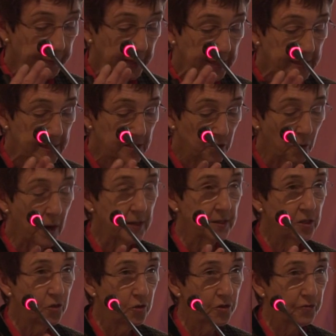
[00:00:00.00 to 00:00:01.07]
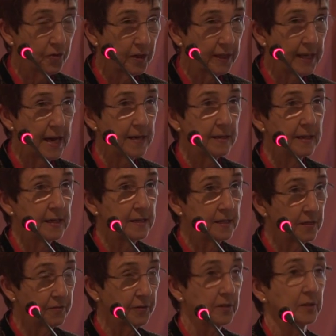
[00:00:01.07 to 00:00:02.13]
it is quite useful again in
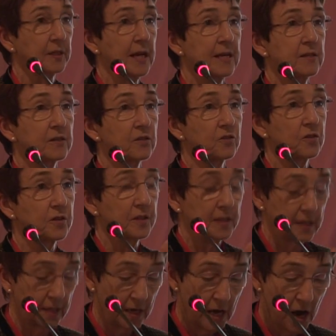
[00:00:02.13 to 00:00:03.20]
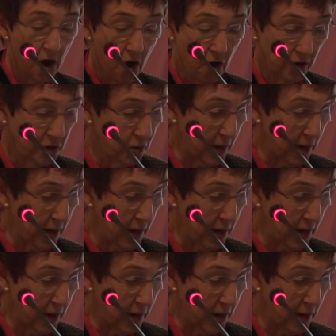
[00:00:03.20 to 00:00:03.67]
difficult cases to see, are you